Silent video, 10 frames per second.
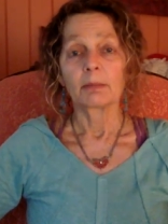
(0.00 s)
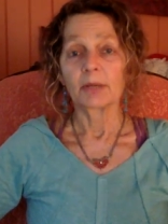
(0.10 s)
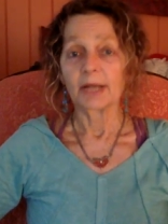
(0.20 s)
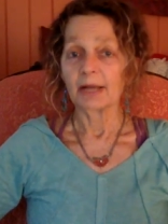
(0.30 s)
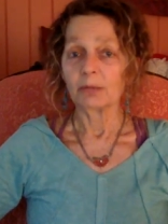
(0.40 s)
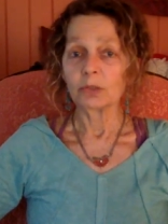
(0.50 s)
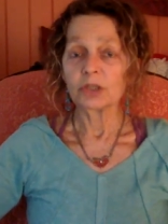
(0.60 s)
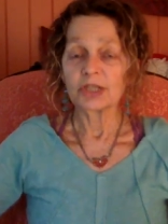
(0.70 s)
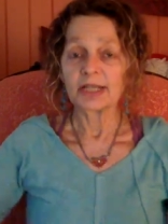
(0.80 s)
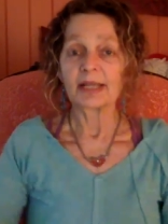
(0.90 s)
but i
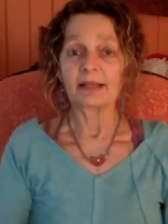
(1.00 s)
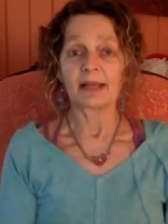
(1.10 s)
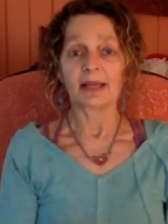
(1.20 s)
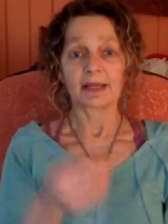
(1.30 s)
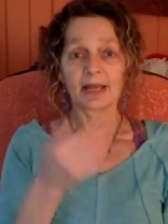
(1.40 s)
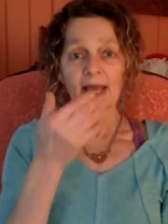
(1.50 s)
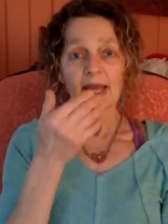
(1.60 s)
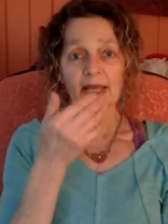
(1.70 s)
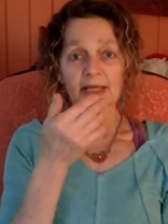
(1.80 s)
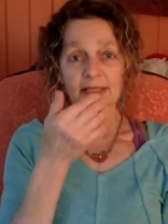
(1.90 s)
would say that
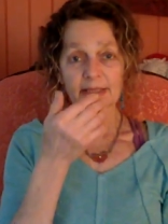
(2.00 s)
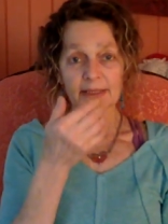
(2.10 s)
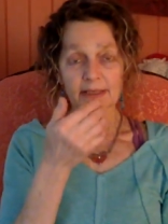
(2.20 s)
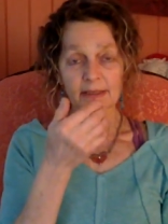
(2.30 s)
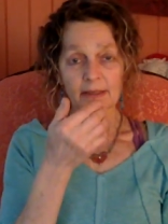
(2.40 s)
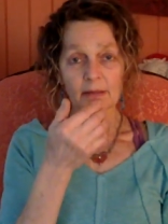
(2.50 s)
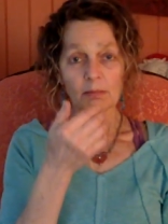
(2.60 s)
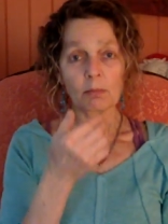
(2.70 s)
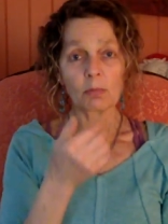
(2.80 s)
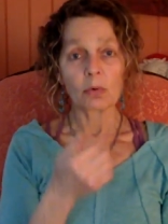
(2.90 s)
as
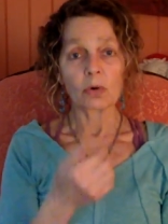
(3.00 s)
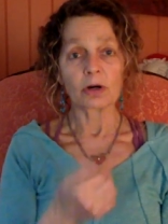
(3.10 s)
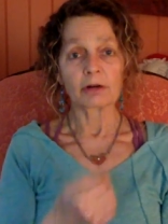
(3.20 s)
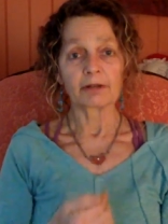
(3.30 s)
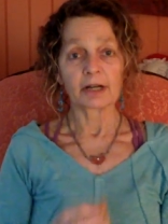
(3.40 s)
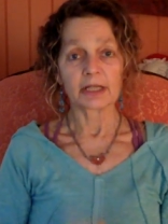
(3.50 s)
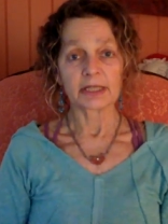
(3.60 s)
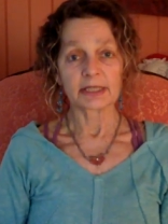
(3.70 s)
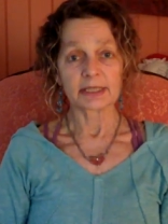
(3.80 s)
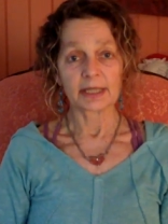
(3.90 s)
more of
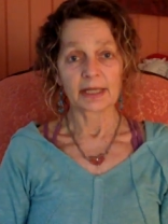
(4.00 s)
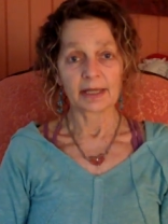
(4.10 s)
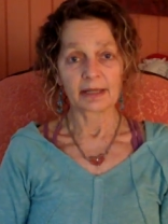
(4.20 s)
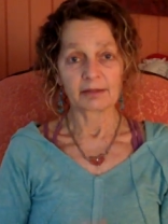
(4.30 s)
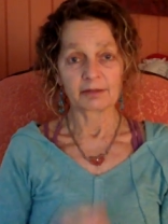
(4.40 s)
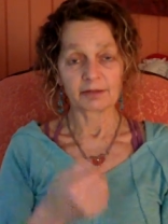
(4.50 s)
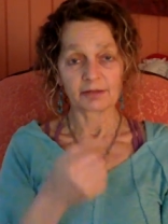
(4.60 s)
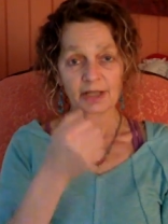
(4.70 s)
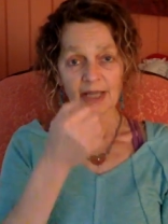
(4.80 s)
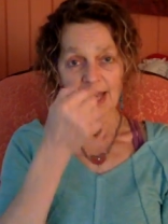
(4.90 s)
us live
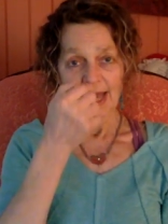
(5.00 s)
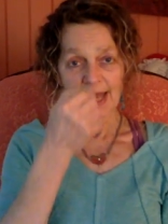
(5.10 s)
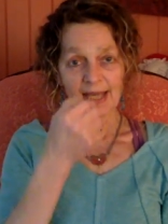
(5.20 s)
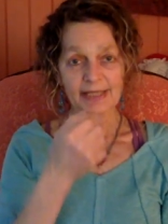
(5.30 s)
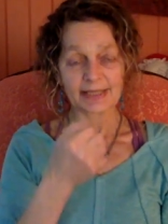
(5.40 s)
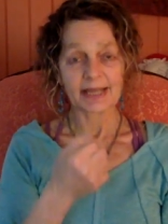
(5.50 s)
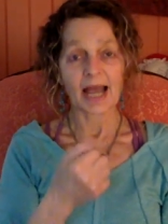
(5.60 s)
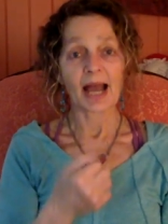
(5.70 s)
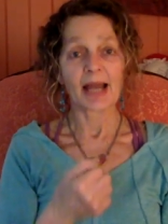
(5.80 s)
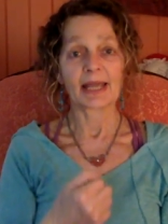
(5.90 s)
as
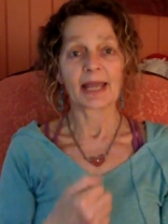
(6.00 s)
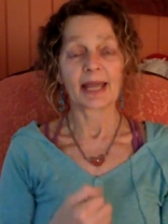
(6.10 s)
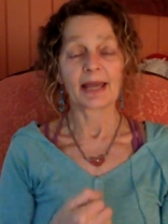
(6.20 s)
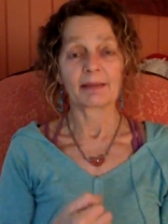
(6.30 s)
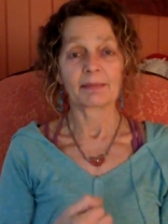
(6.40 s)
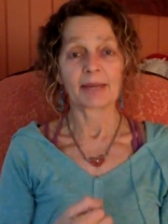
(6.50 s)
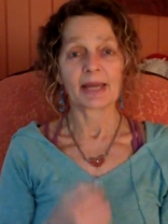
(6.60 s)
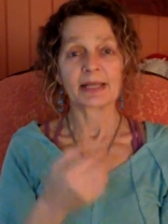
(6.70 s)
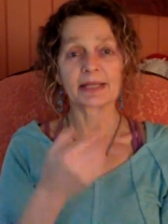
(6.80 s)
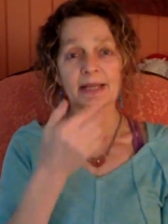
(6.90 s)
i am
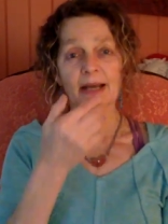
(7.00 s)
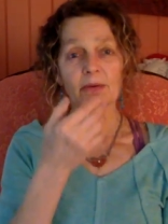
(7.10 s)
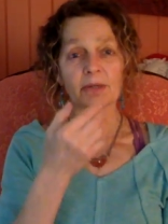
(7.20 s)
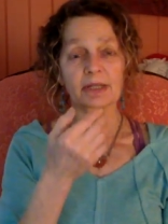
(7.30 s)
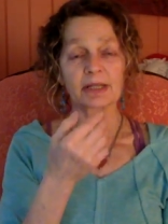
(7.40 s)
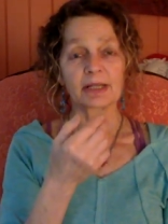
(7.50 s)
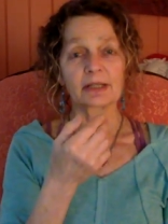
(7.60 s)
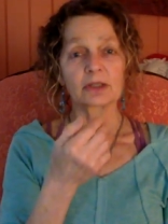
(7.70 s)
as our